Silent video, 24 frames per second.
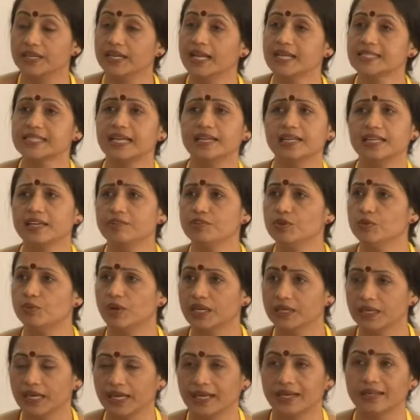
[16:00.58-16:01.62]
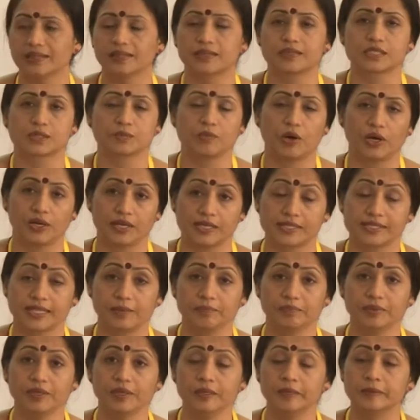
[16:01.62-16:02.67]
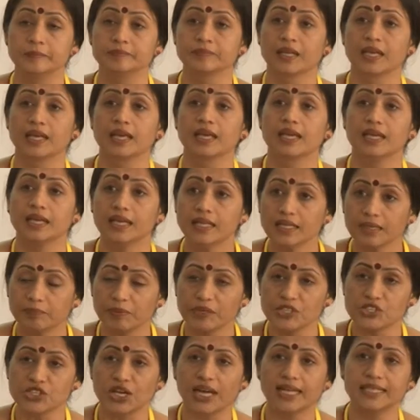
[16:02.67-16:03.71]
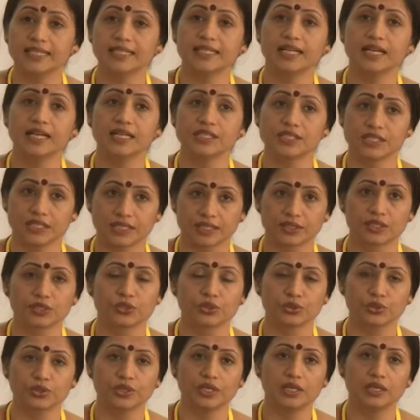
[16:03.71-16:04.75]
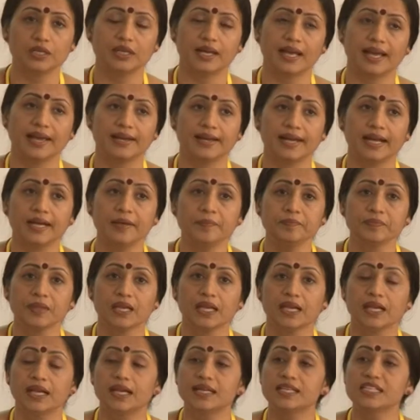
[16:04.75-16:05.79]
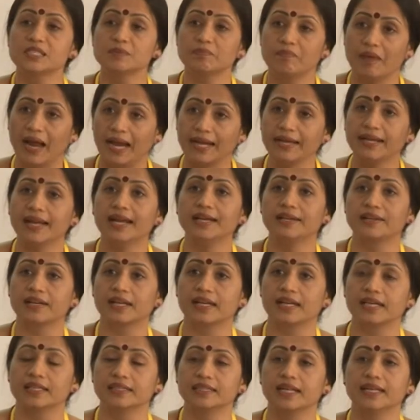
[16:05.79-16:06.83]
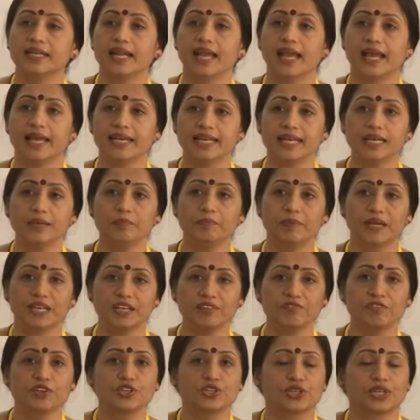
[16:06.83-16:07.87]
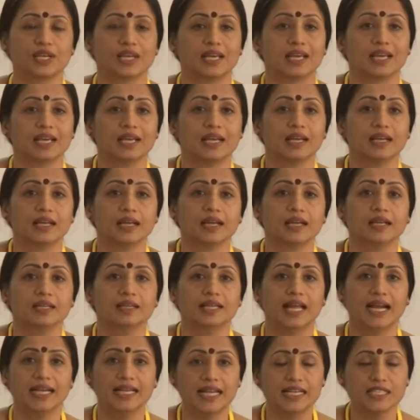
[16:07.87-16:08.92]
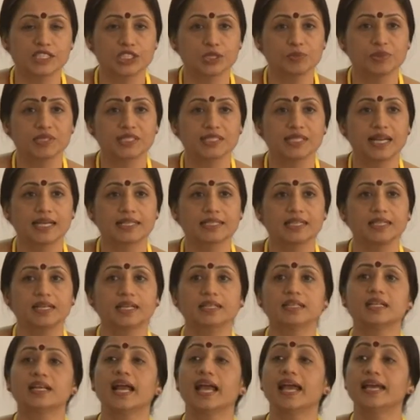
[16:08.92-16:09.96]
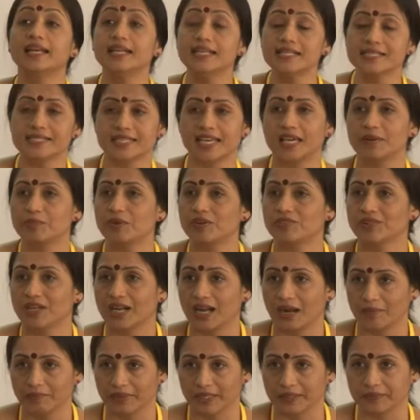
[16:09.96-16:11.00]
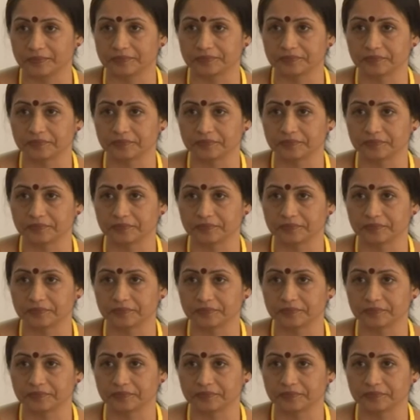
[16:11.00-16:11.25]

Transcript: index. I'll give you another small example. In Panchayati Raj, in the rural area, it is mandatory that any beneficiary that has to be selected under any scheme of the government